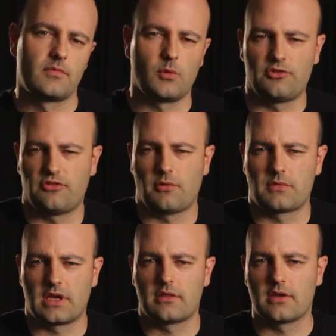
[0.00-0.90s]
which is
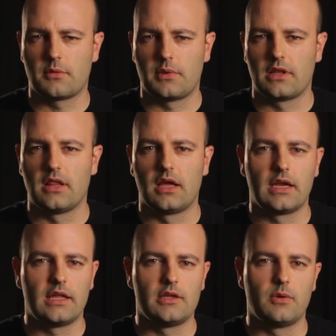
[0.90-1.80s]
something I think about a lot
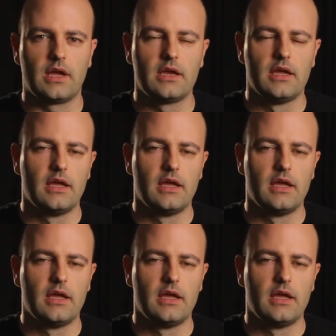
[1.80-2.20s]
anyway,